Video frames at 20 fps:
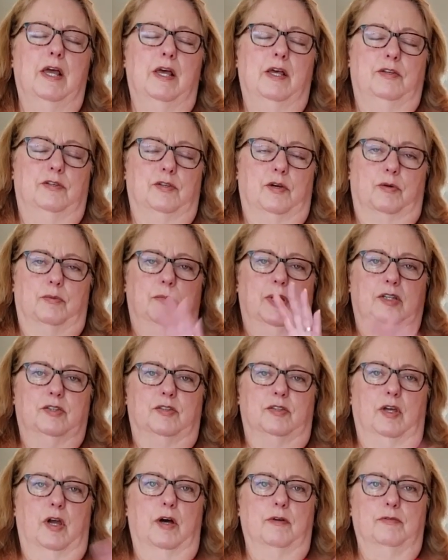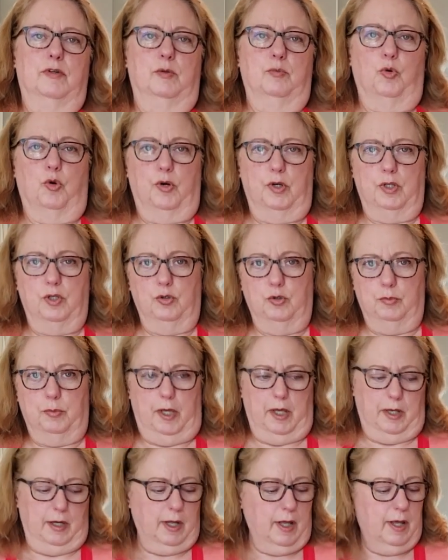so it makes the oven more
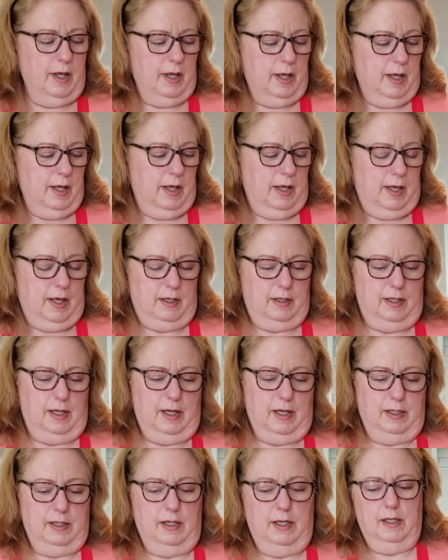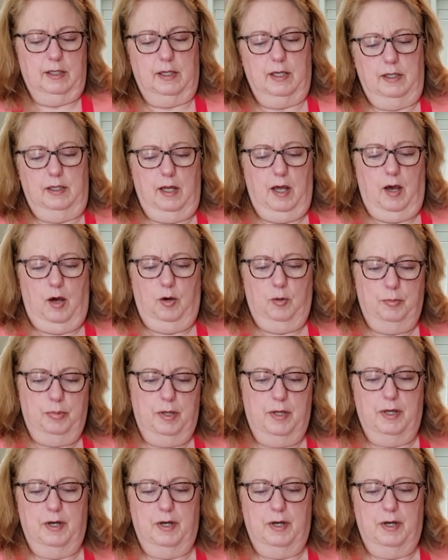humid, and that can help.